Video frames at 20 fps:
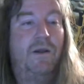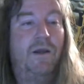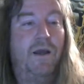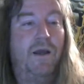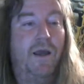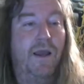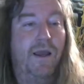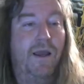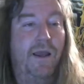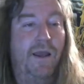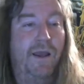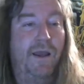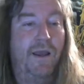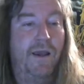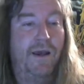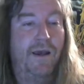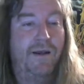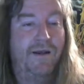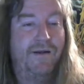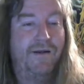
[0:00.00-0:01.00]

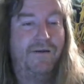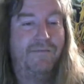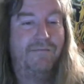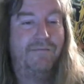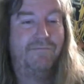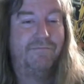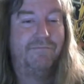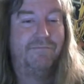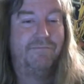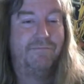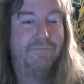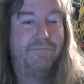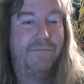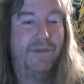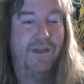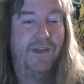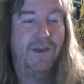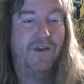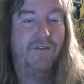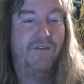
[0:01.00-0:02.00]
And
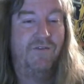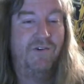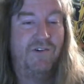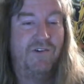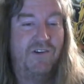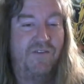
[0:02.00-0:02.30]
give yourself a